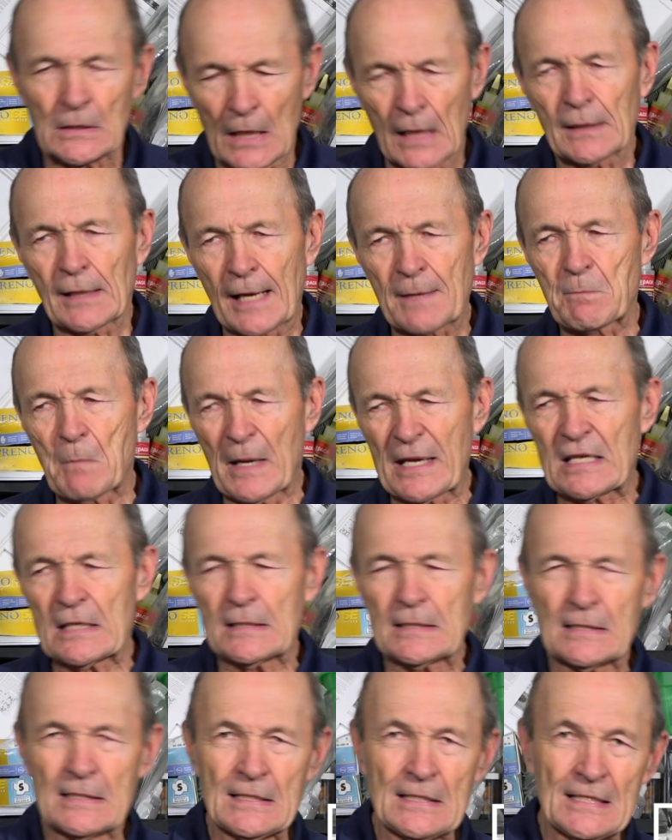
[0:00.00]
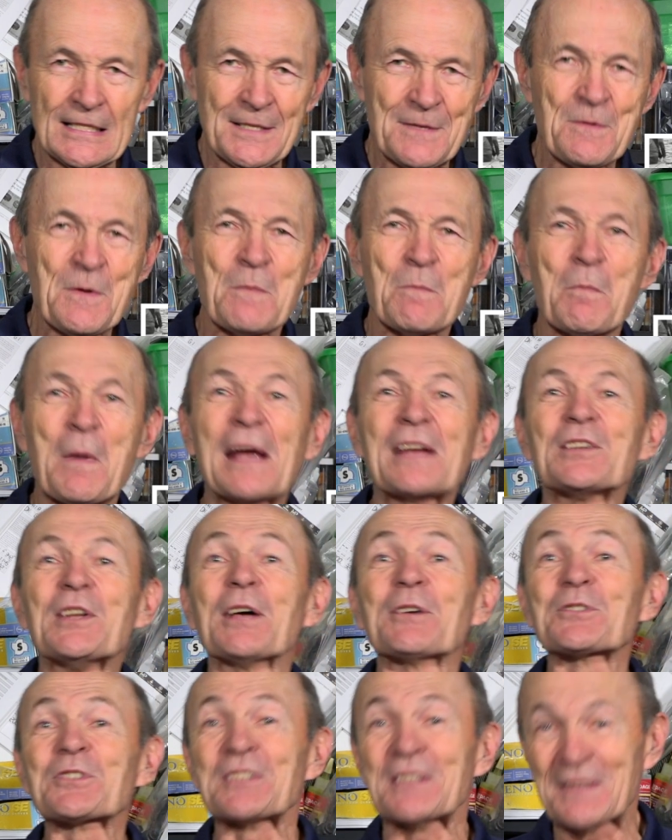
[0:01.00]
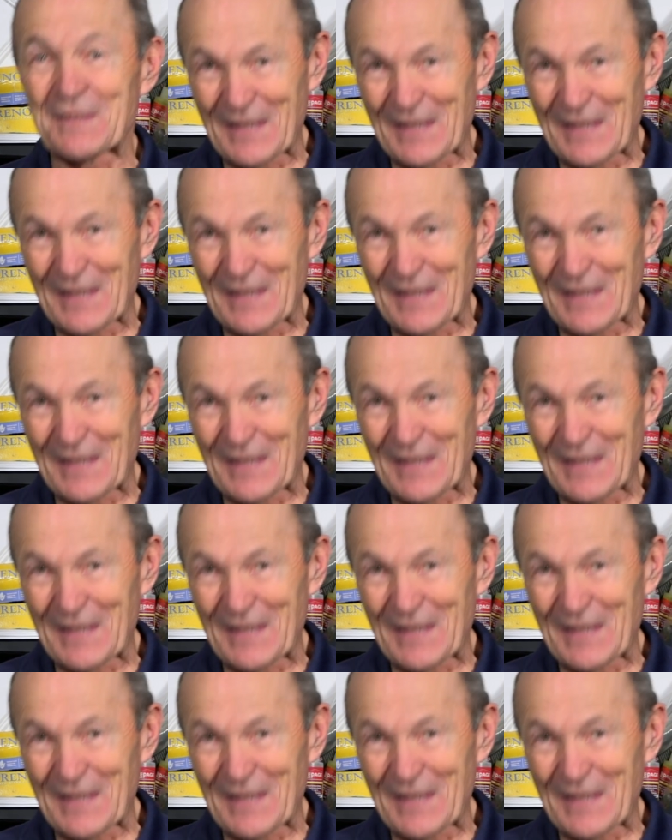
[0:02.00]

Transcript: a lot like Mike. Mike Nelson